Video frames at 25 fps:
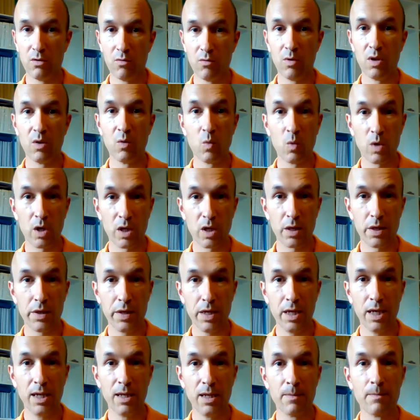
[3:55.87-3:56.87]
doing one
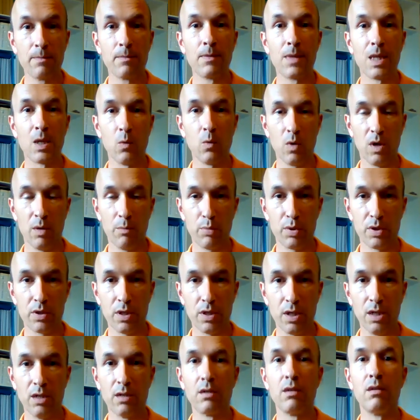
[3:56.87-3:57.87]
thing, one
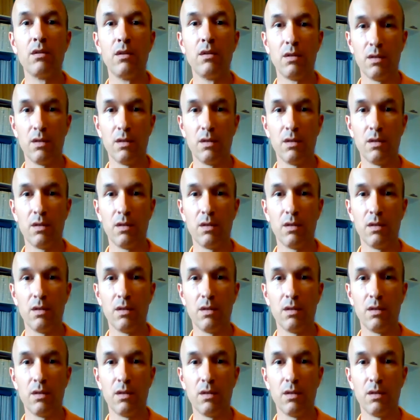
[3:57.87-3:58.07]
percent,